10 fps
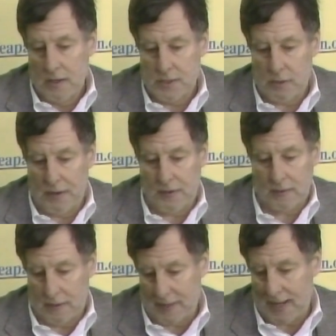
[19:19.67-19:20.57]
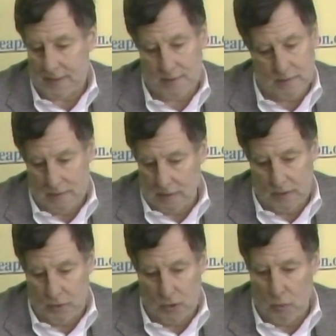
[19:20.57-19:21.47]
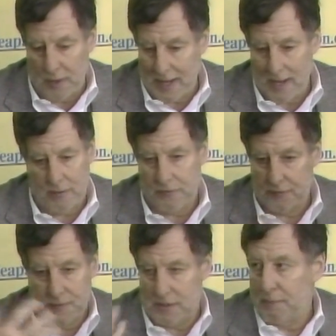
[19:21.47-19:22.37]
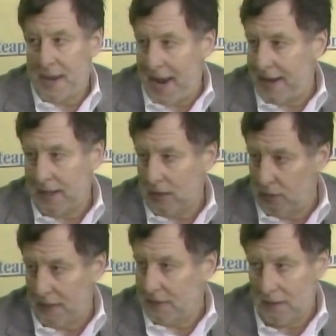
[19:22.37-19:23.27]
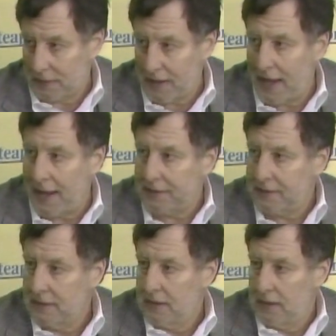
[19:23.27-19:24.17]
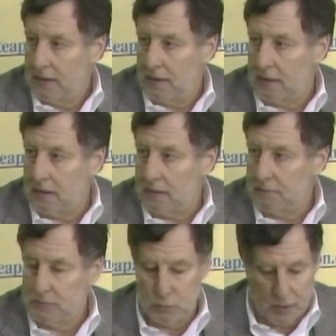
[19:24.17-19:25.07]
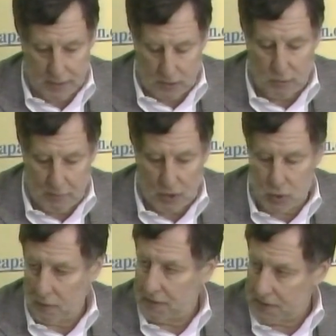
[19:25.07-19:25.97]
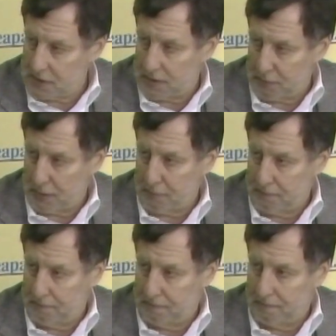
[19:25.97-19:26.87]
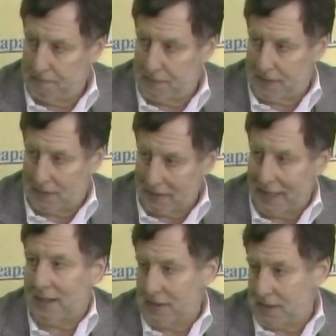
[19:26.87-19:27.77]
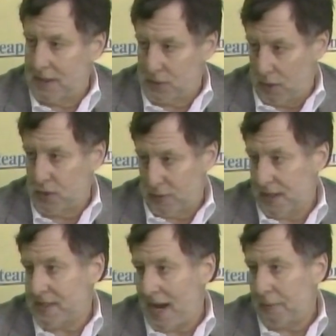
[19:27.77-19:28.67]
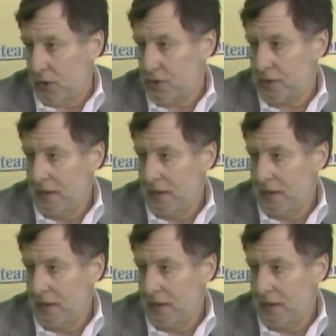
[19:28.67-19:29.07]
So I think that's, you don't want to have some panic or anything like that. You want to make sure that that the link is reestablished.